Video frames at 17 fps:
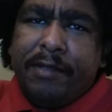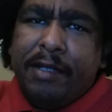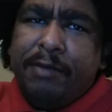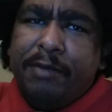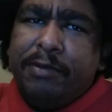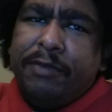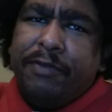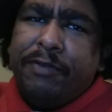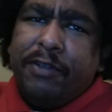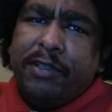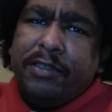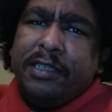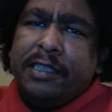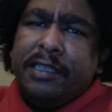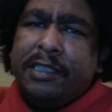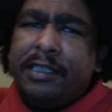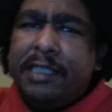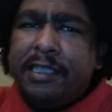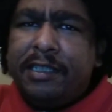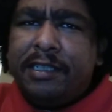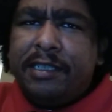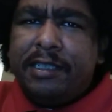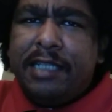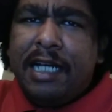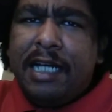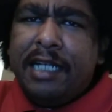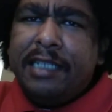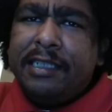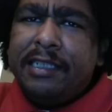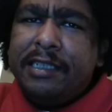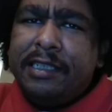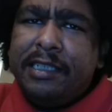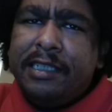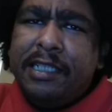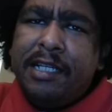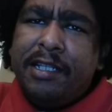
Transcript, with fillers: He was first to synthesize